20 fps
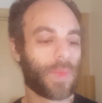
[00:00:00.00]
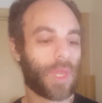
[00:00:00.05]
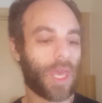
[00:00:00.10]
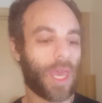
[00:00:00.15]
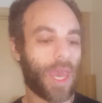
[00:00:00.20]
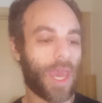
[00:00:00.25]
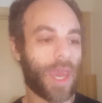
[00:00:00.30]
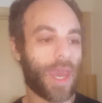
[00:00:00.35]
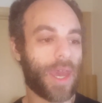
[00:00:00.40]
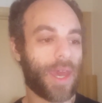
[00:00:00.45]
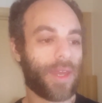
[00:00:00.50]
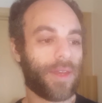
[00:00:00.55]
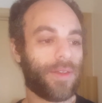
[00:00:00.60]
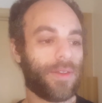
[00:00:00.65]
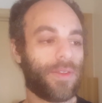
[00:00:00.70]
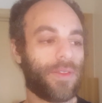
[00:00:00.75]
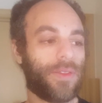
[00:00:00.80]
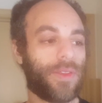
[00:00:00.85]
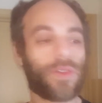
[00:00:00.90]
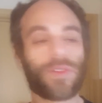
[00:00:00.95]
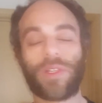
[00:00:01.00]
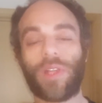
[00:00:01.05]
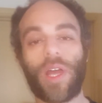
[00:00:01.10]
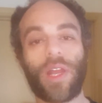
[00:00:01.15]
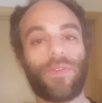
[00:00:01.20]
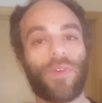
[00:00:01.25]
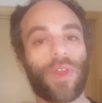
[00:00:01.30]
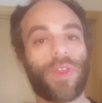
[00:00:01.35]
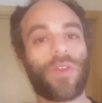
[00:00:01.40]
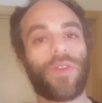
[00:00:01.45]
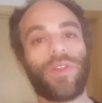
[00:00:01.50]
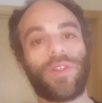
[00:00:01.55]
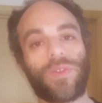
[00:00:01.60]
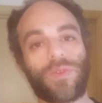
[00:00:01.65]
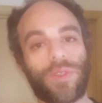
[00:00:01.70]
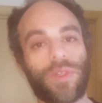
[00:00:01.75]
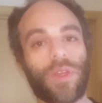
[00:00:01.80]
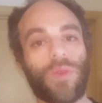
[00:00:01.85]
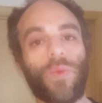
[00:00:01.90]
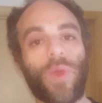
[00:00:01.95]
And there's a lot of other
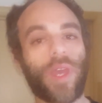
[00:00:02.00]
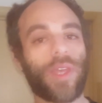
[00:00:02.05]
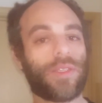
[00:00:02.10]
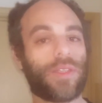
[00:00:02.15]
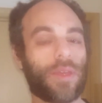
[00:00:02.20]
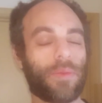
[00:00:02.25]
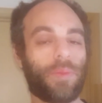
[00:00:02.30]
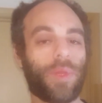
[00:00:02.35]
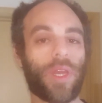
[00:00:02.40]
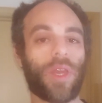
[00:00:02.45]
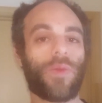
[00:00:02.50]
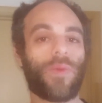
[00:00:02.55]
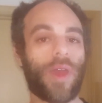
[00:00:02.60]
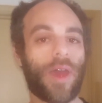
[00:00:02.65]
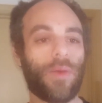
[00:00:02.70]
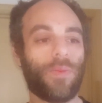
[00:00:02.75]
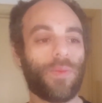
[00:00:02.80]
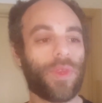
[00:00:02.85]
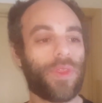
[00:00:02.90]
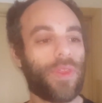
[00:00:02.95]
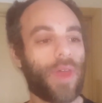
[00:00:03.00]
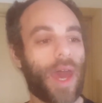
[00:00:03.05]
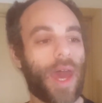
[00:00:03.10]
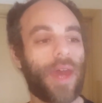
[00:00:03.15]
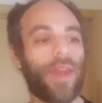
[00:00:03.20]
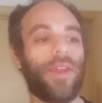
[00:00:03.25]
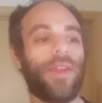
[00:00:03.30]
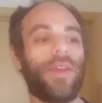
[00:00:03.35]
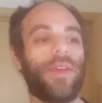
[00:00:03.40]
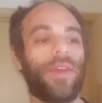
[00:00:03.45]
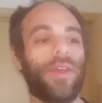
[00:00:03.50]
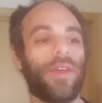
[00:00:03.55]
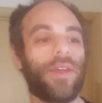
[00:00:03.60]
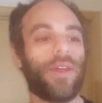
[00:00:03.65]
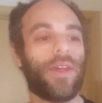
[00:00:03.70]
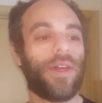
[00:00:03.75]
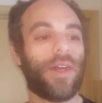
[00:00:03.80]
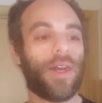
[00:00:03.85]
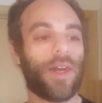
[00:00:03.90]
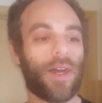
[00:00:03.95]
interesting ways they play around with that,
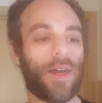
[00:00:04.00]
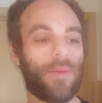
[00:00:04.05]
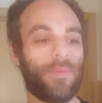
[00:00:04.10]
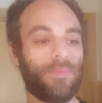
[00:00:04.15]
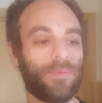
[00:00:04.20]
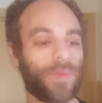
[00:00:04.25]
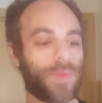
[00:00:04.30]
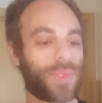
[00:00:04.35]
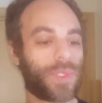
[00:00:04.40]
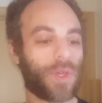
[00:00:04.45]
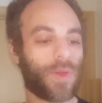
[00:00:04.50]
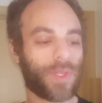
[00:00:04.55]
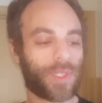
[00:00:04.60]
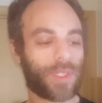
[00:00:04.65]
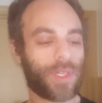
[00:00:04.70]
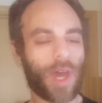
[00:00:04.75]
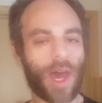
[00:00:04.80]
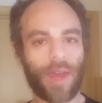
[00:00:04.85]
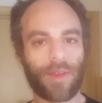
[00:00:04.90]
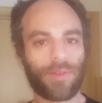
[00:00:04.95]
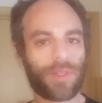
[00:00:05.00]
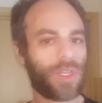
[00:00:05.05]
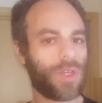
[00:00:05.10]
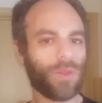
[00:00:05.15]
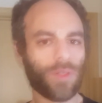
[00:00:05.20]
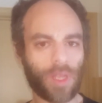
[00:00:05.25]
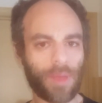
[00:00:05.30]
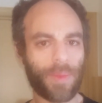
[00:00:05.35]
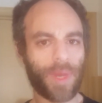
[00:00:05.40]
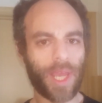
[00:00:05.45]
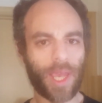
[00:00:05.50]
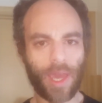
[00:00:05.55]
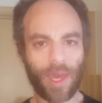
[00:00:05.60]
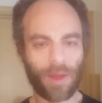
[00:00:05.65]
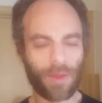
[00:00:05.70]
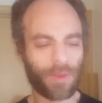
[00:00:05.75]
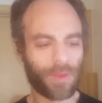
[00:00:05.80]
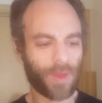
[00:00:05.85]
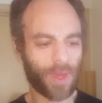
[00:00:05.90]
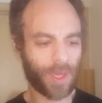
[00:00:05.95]
so it's not too limiting, I
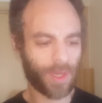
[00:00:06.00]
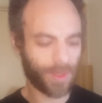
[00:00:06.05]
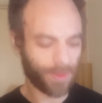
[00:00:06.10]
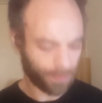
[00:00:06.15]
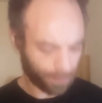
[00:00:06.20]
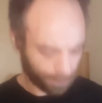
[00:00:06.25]
don't think.